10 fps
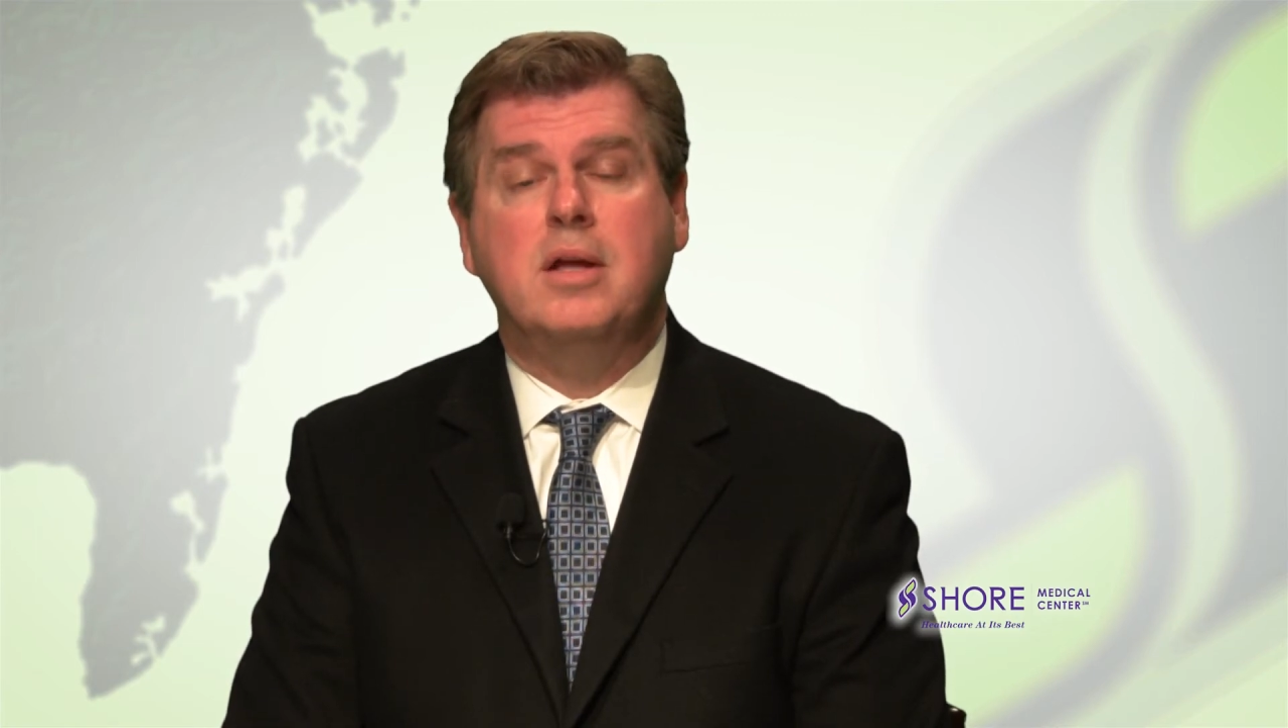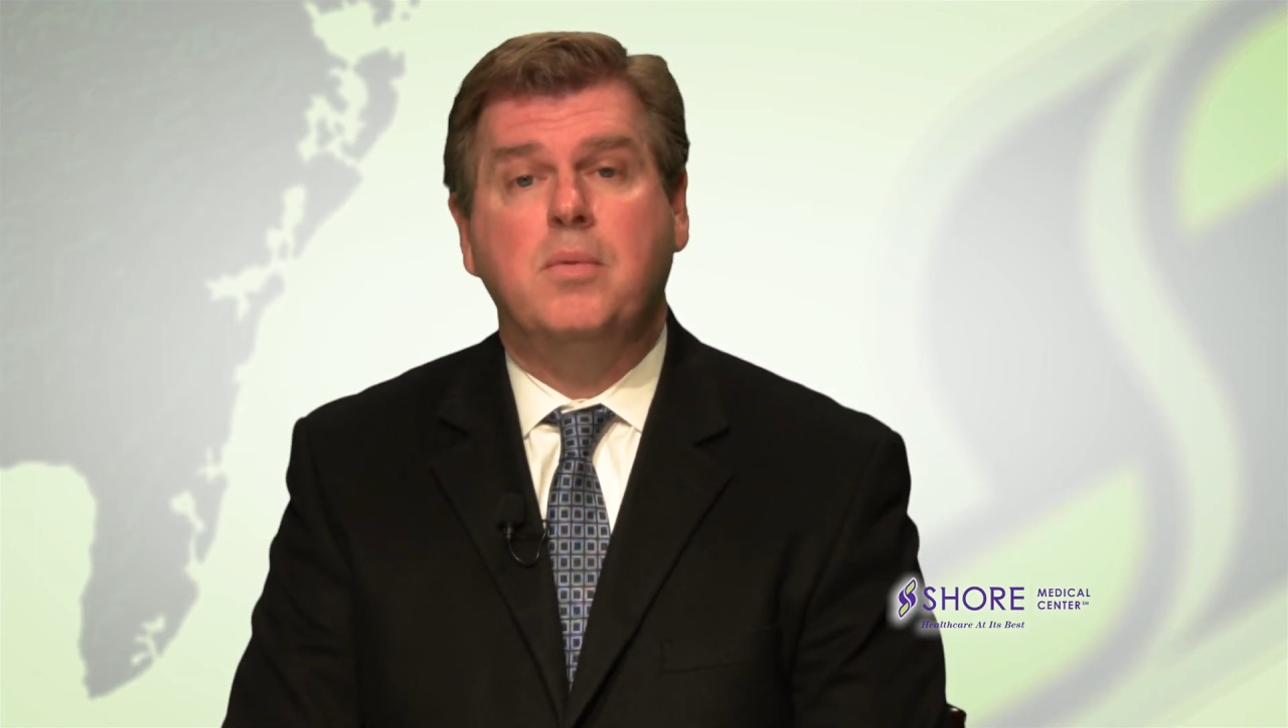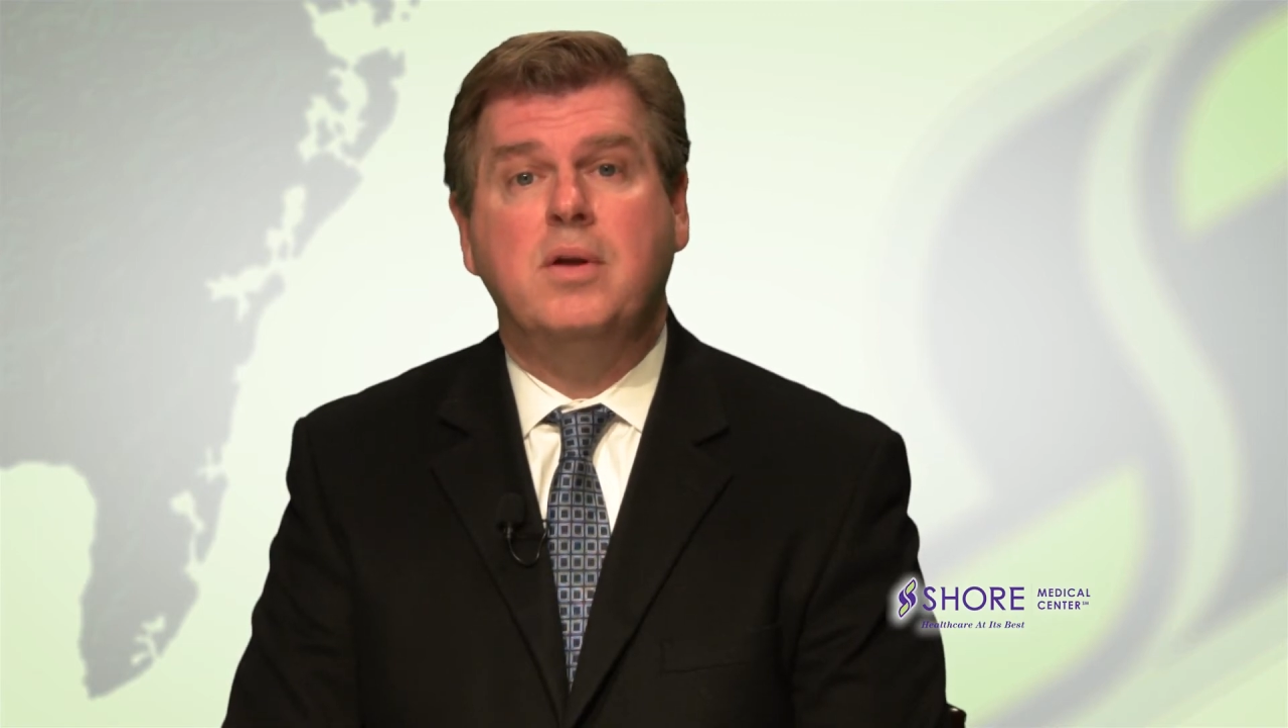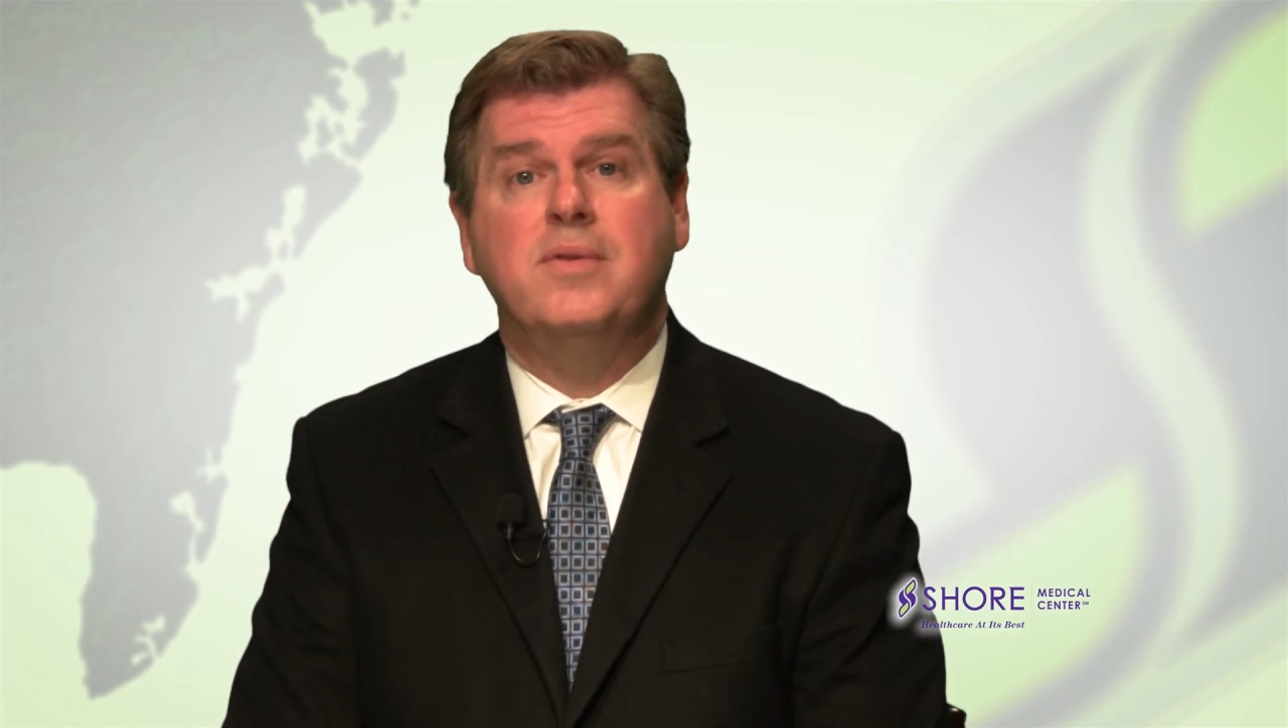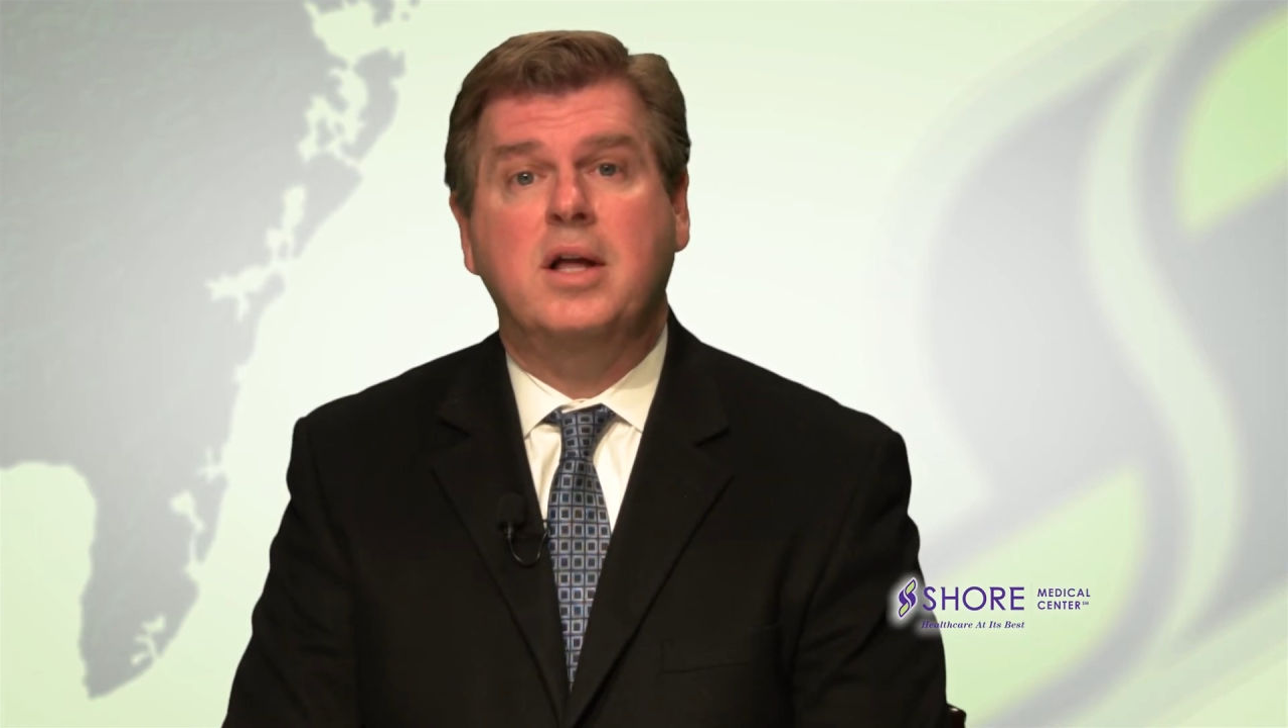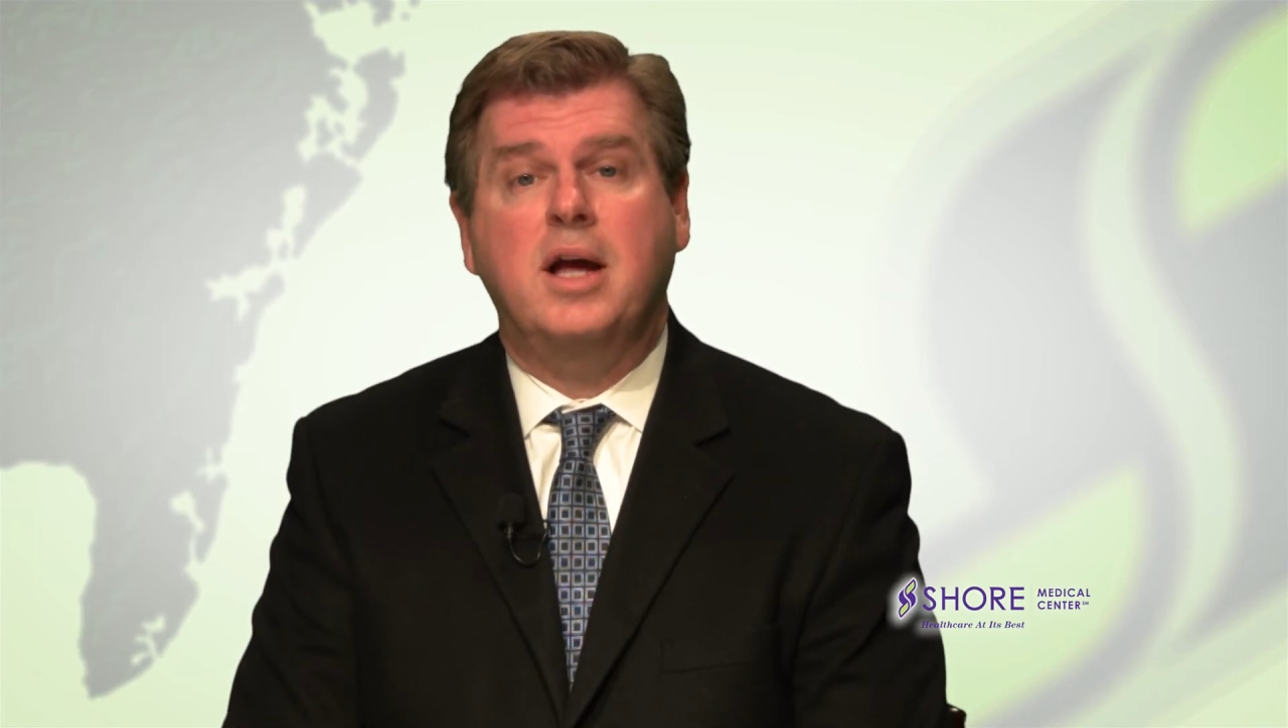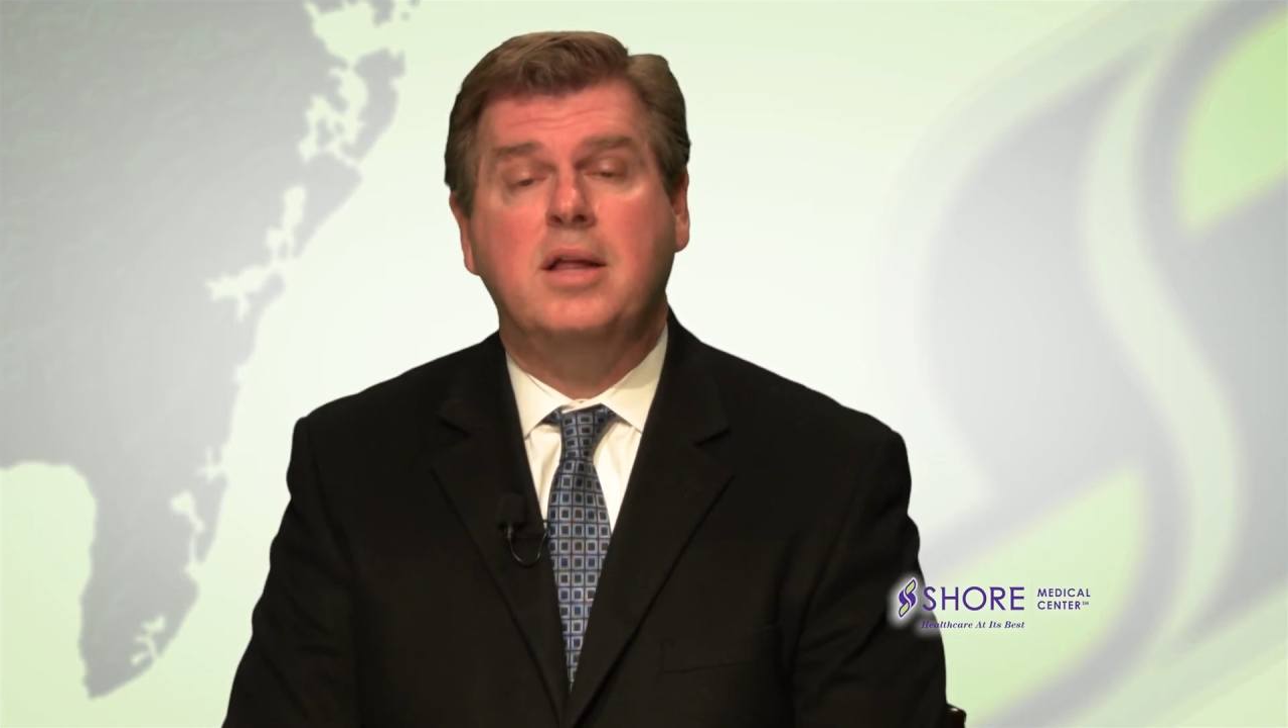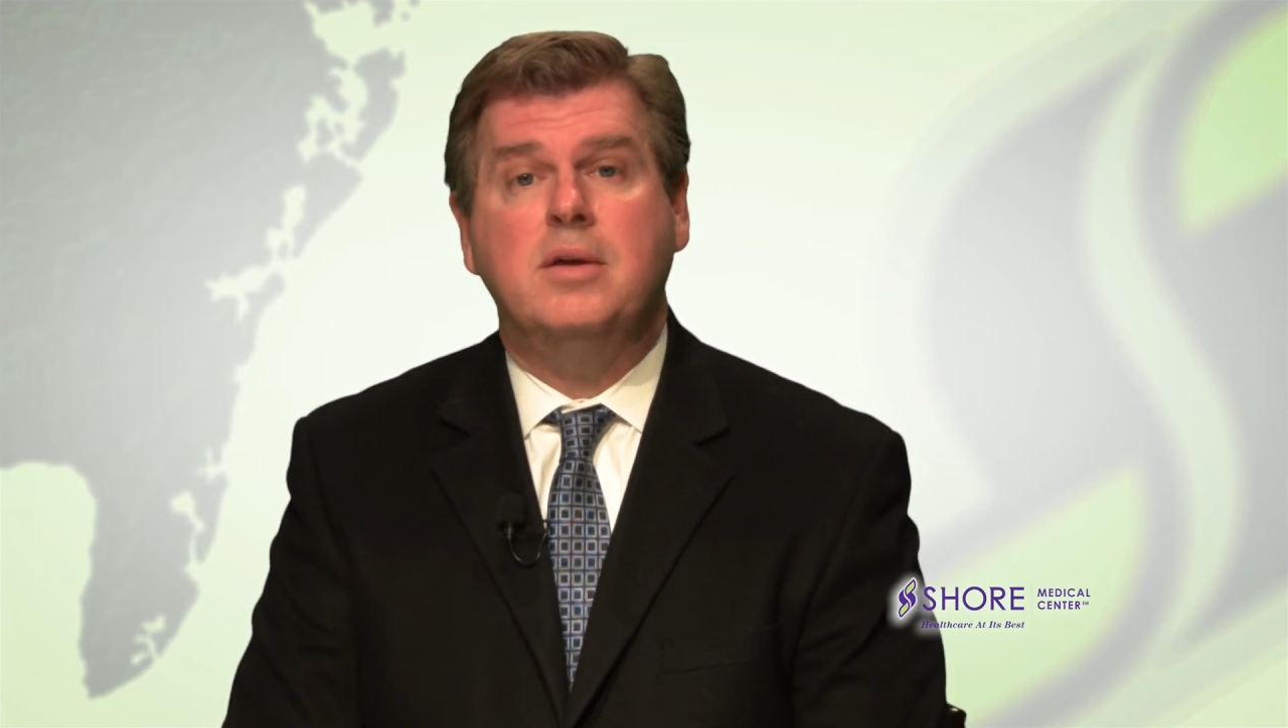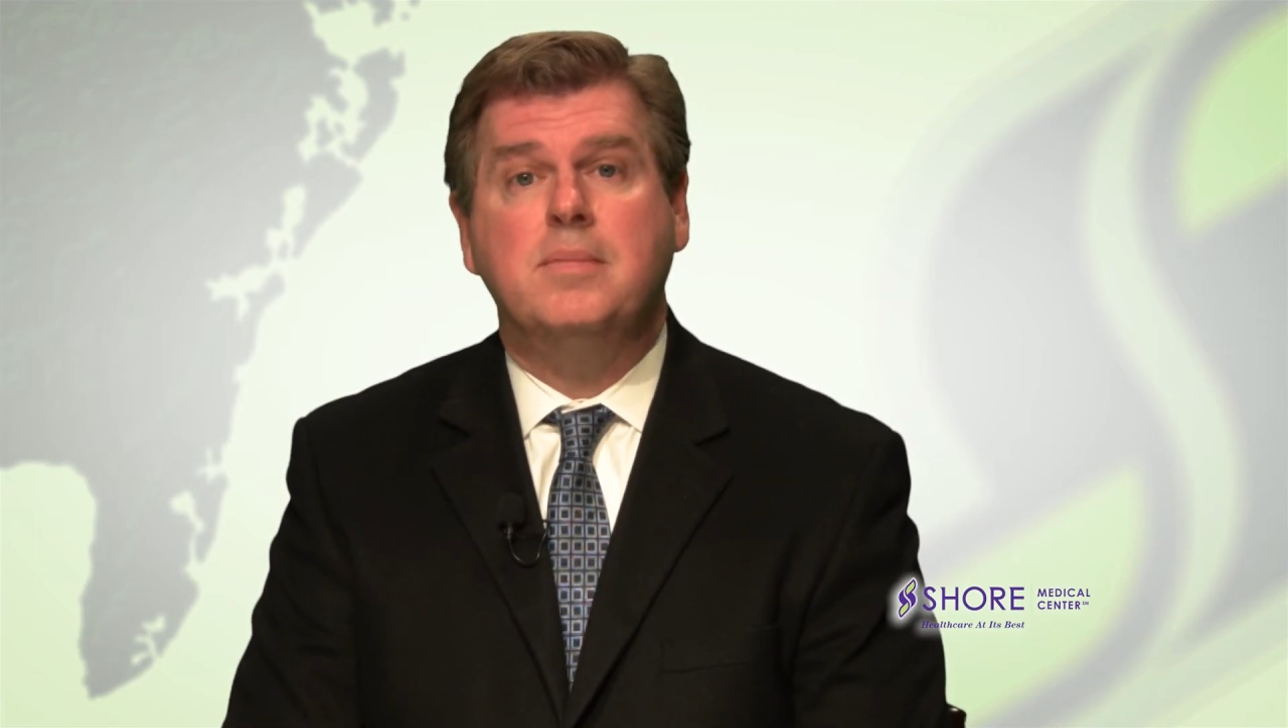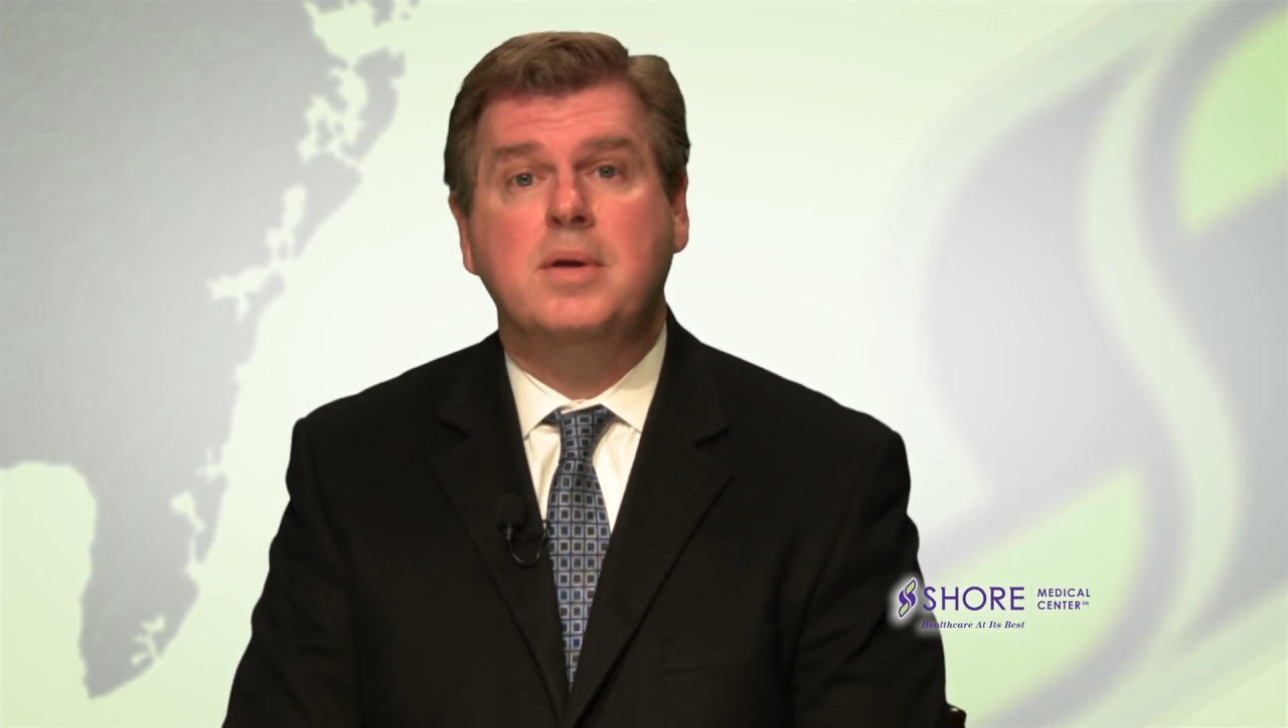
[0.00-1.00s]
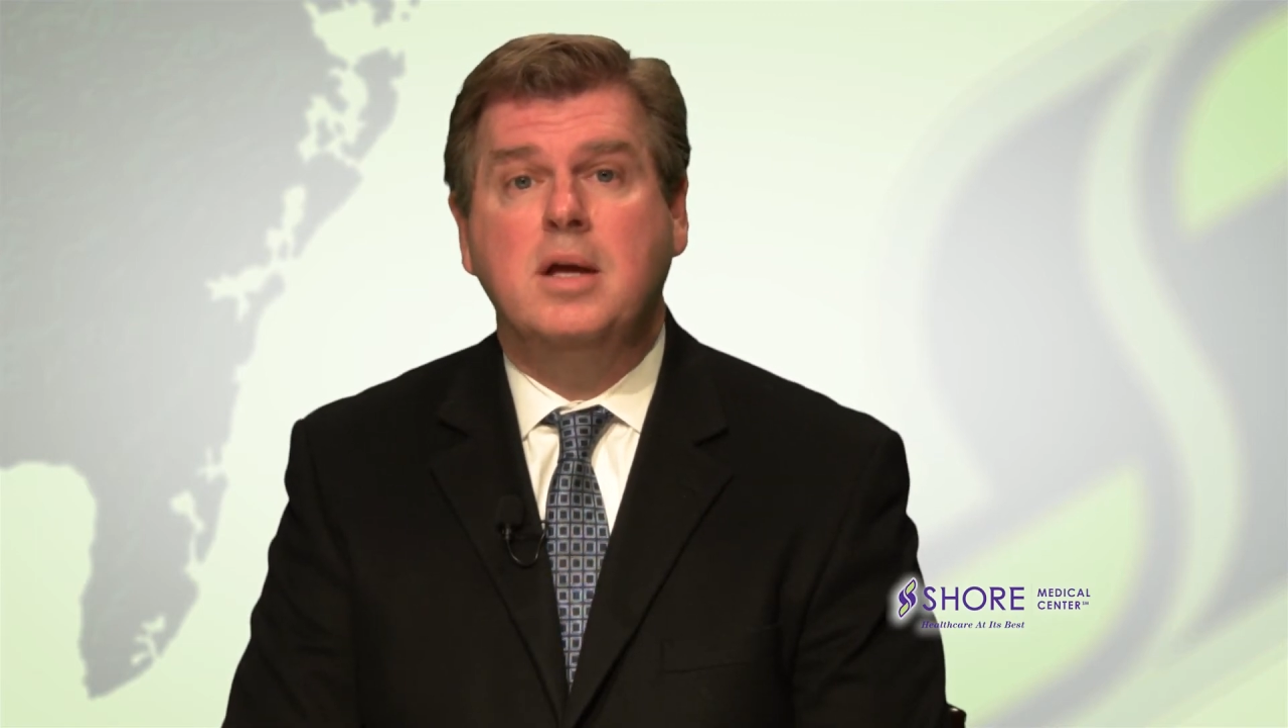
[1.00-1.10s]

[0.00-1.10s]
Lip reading: they would have not had them.